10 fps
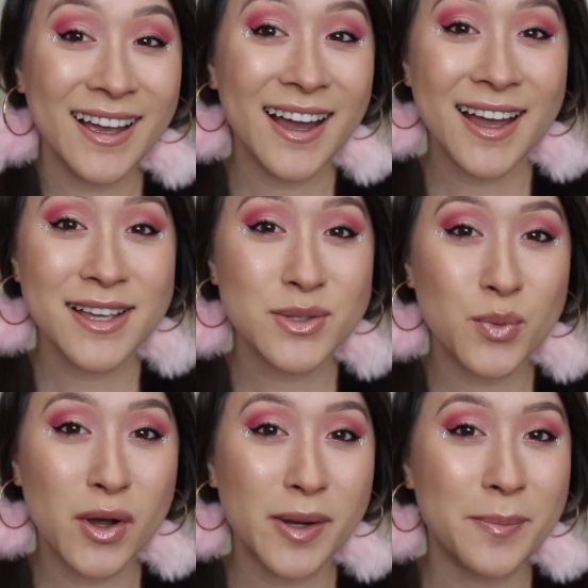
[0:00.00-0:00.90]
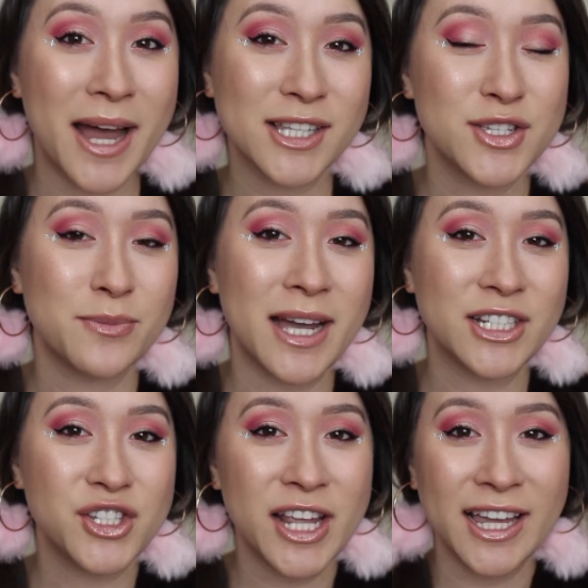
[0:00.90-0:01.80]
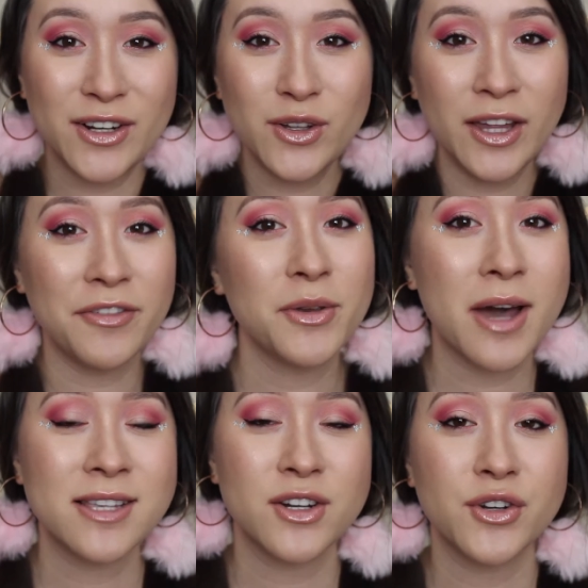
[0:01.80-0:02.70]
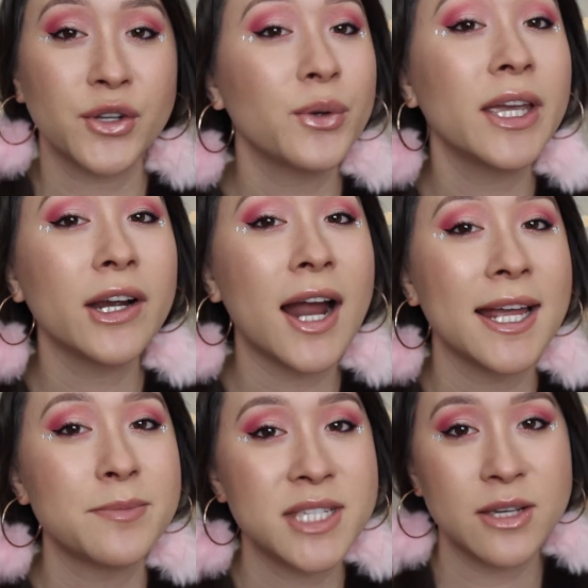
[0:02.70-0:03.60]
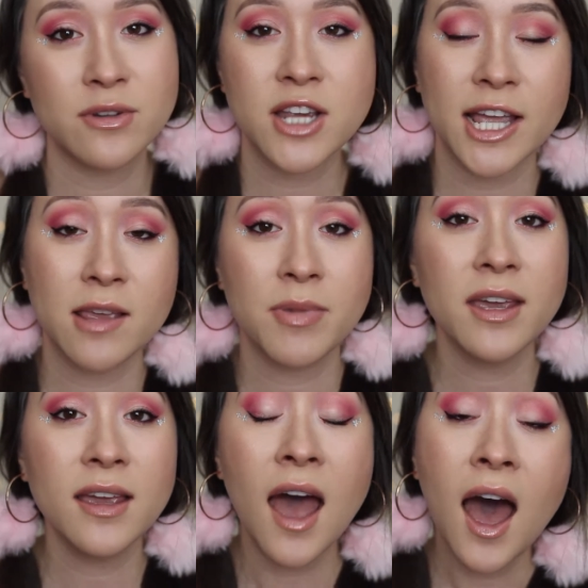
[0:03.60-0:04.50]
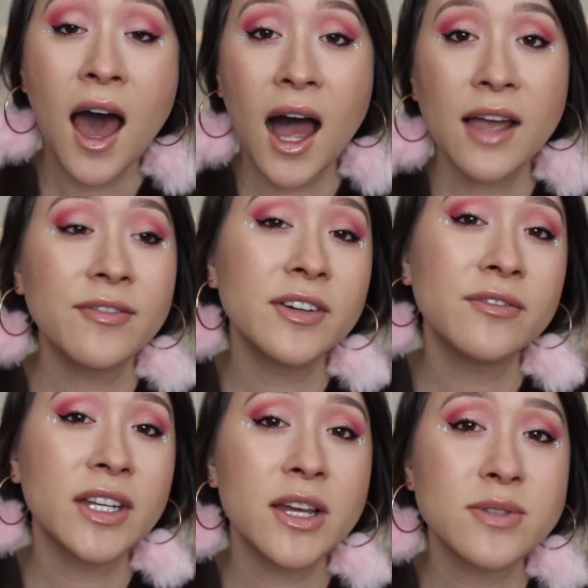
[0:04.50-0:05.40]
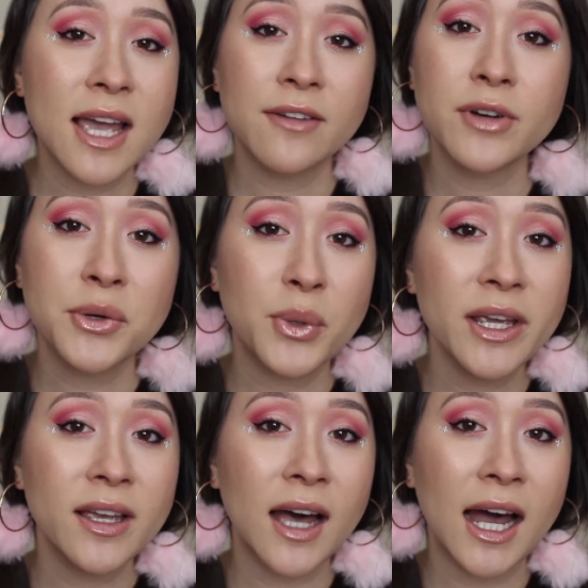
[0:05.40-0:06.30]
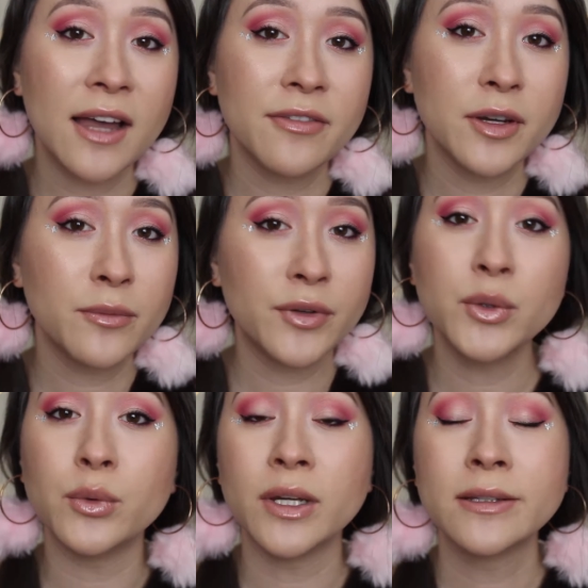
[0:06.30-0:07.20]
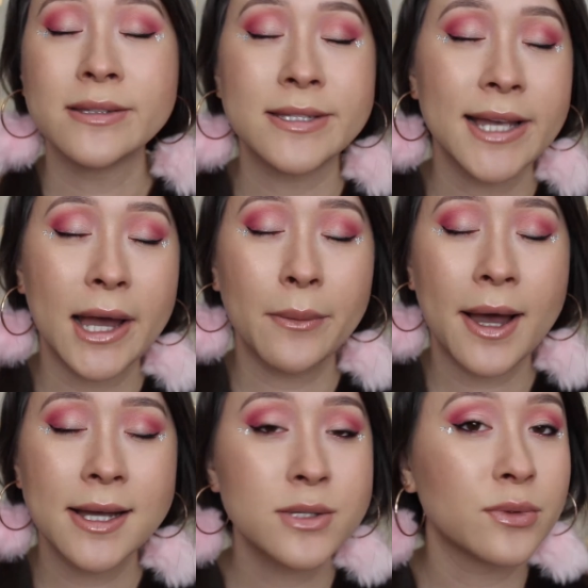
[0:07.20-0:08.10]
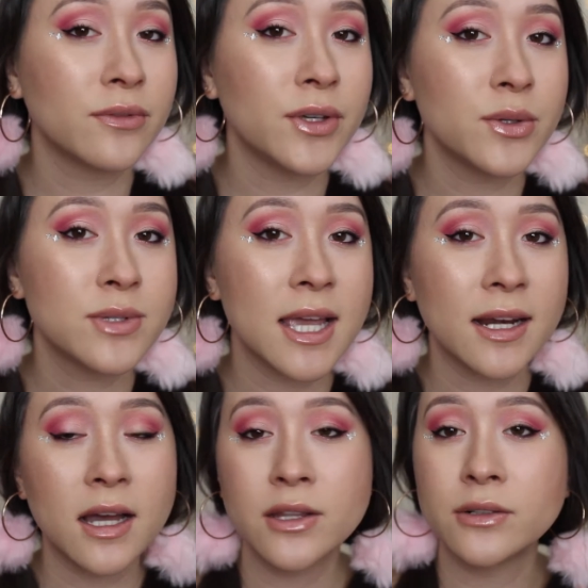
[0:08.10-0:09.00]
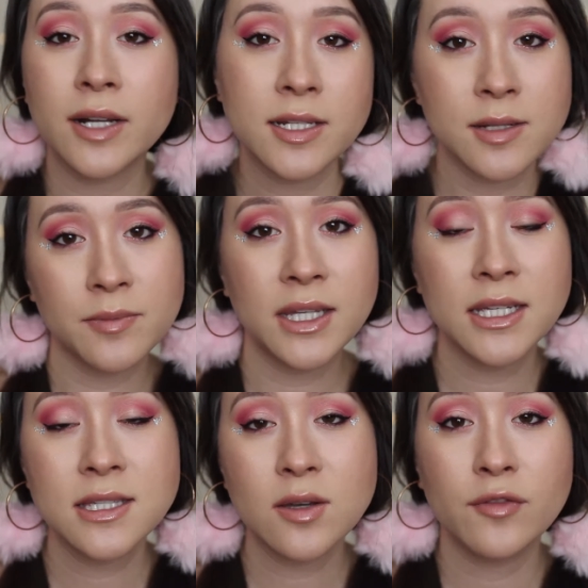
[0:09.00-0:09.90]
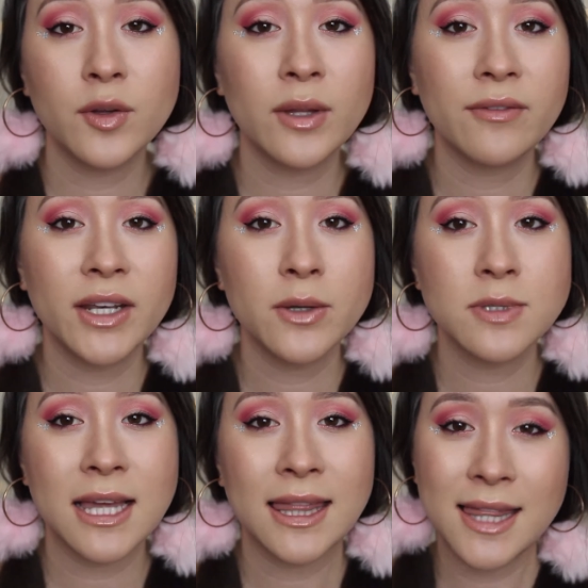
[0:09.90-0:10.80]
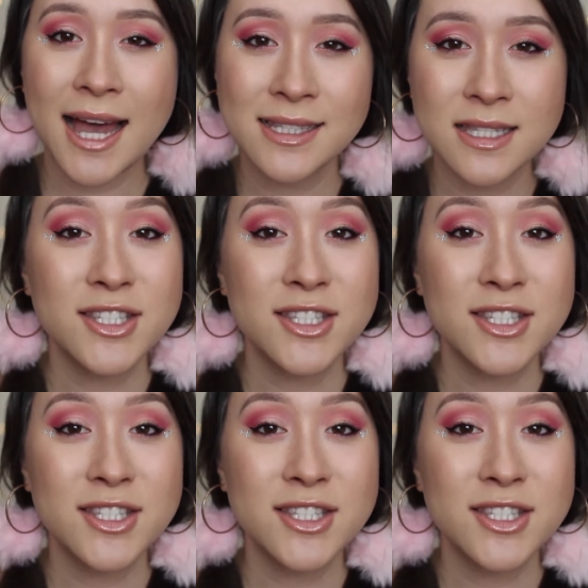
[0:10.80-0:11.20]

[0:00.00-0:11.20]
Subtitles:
guys, welcome back to my channel. If you guys are new here, I am T with Jackie P. I film videos every week. I film food, DIYs, reviews, and other random things. So if you like videos like that,